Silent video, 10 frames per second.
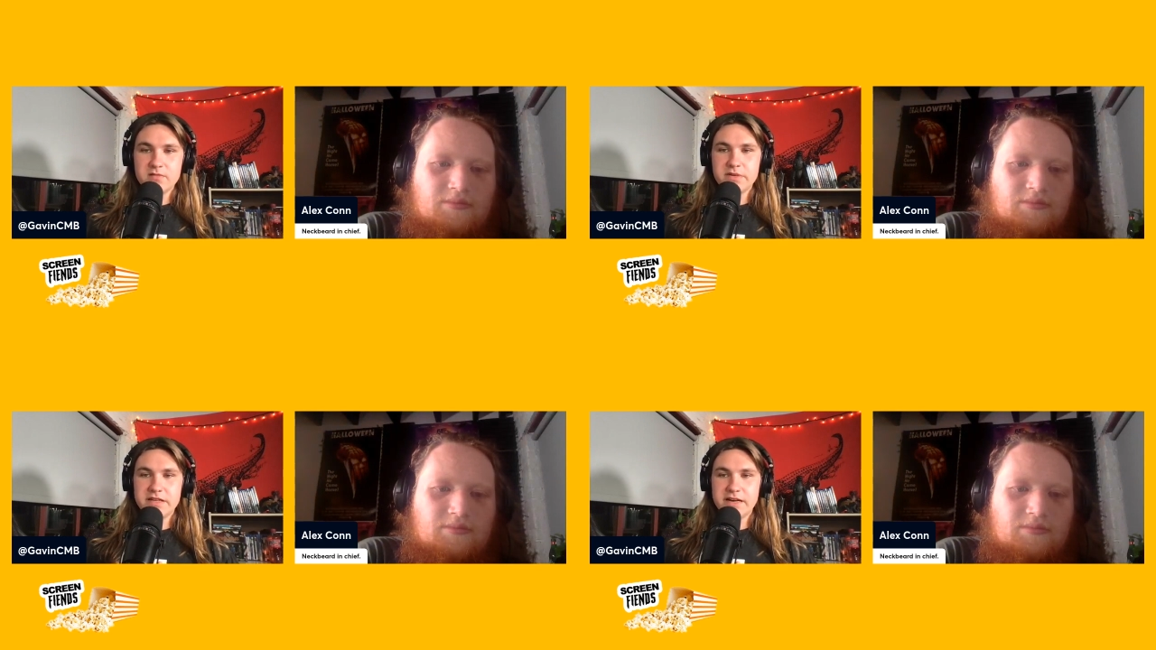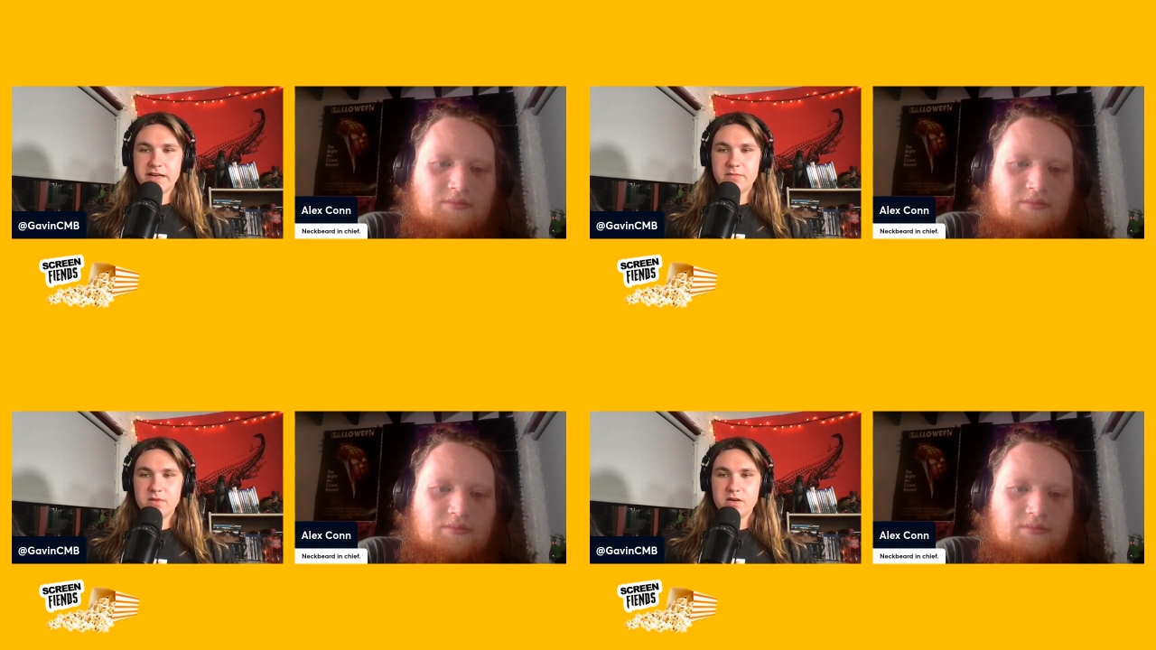Speaker 1: being that
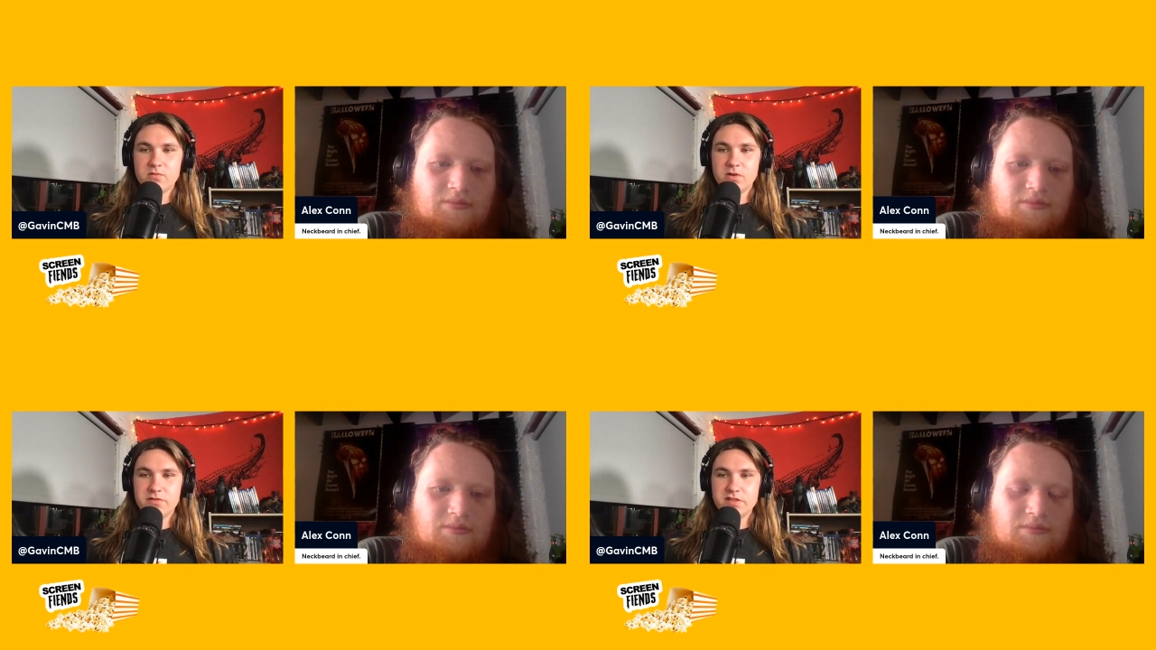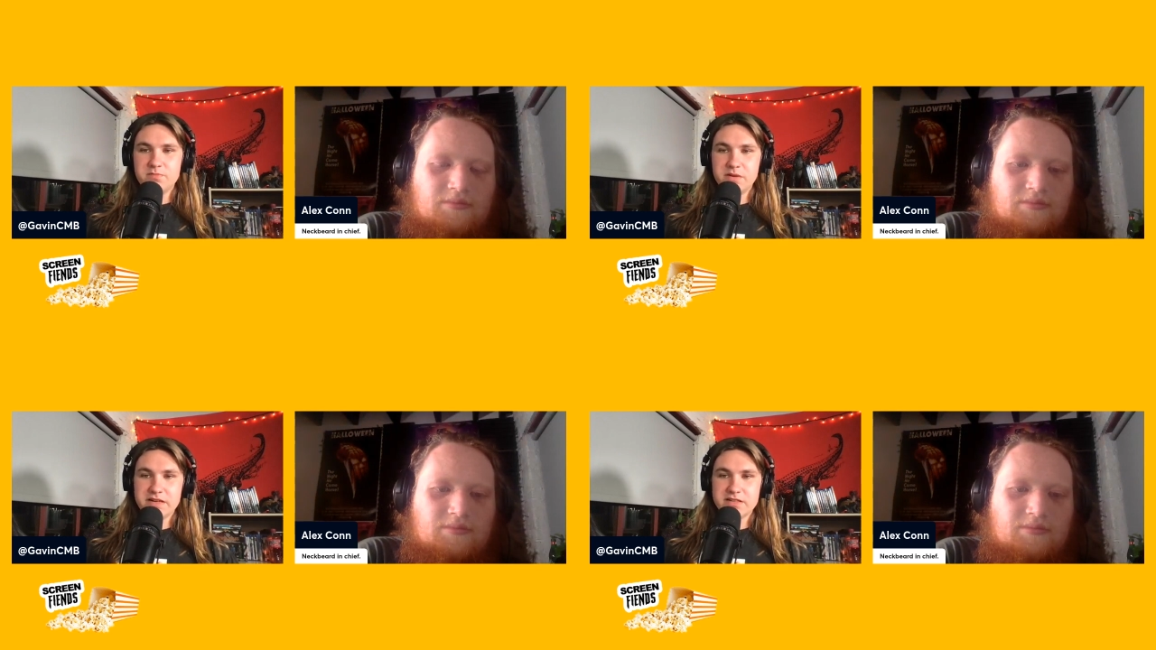I am one of his
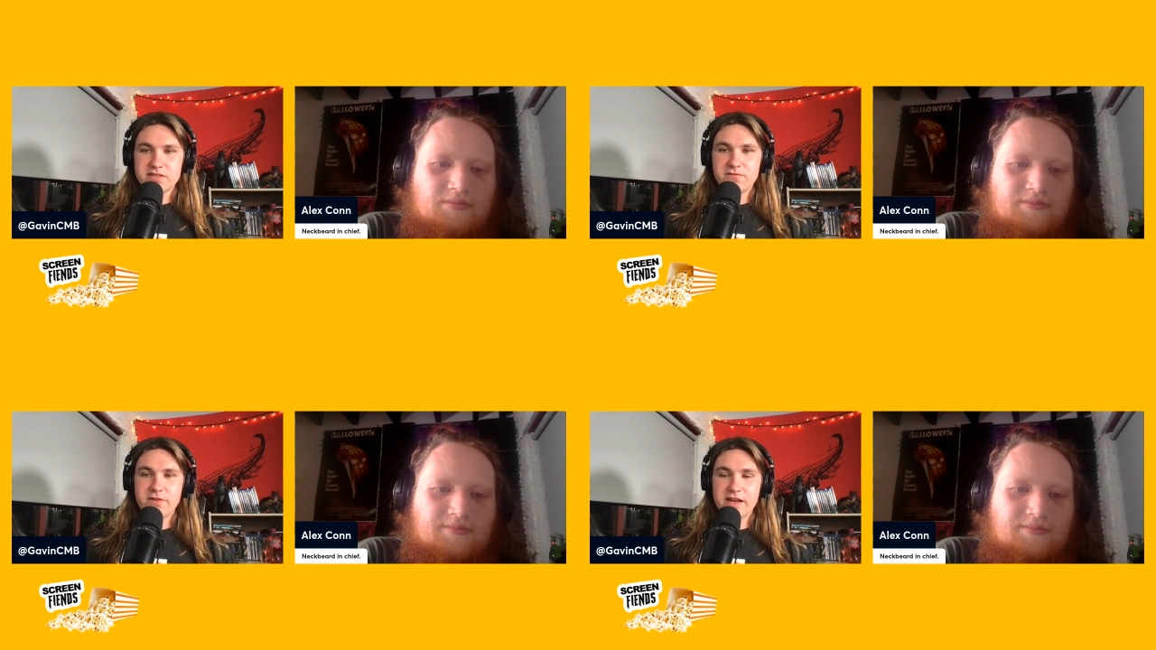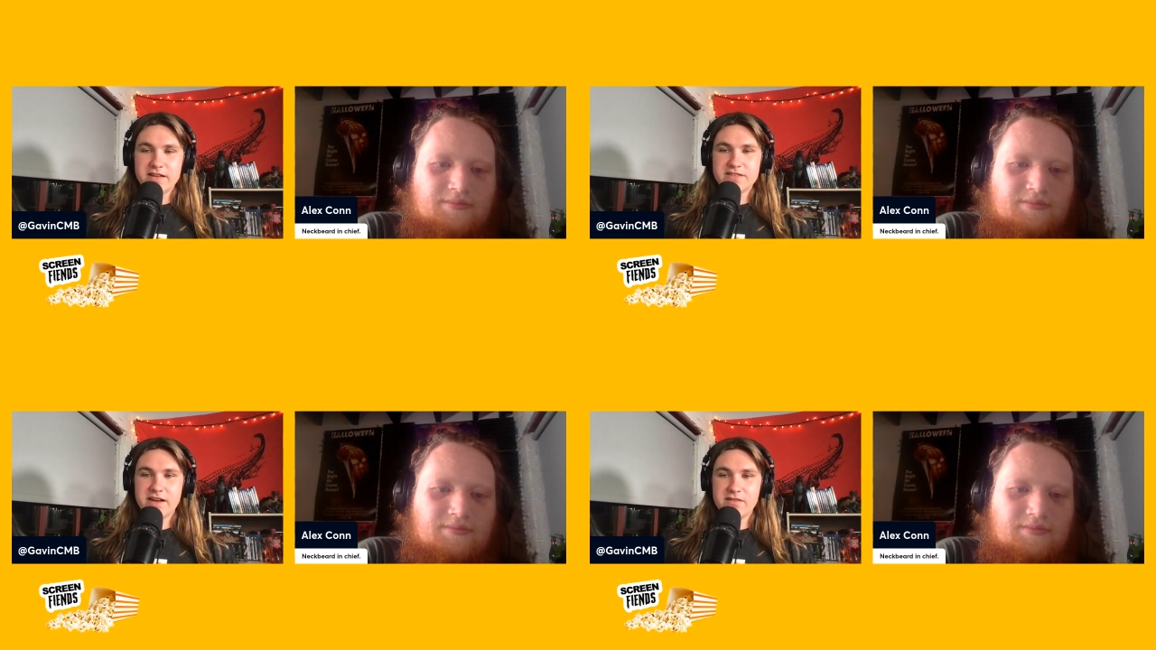biggest
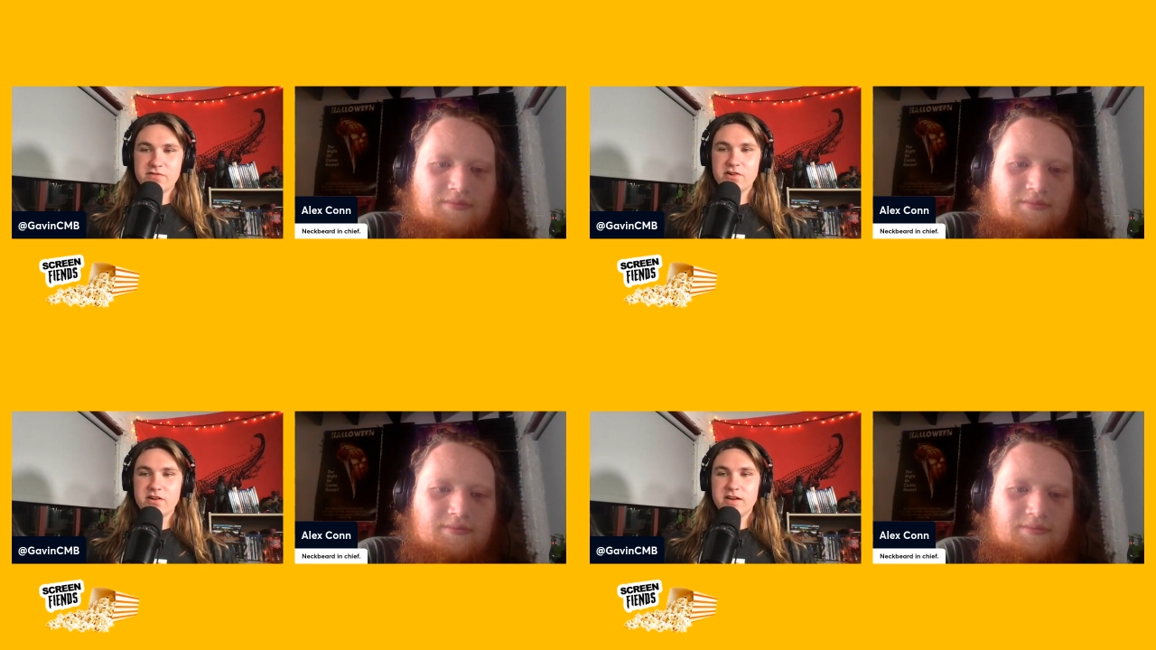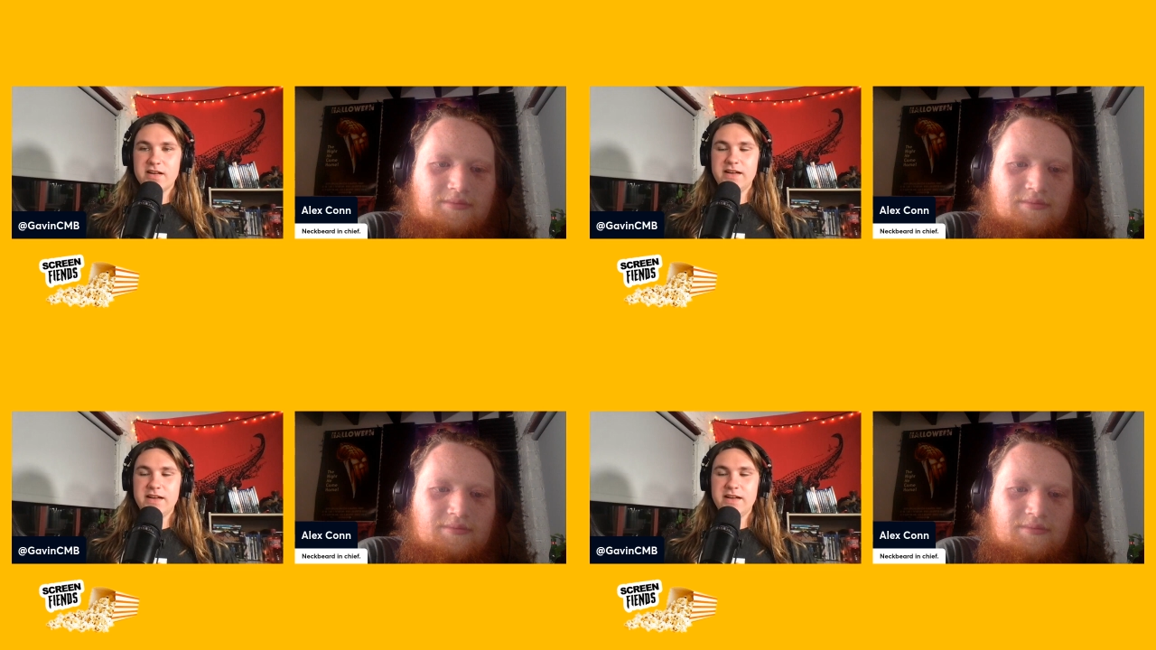fans ever.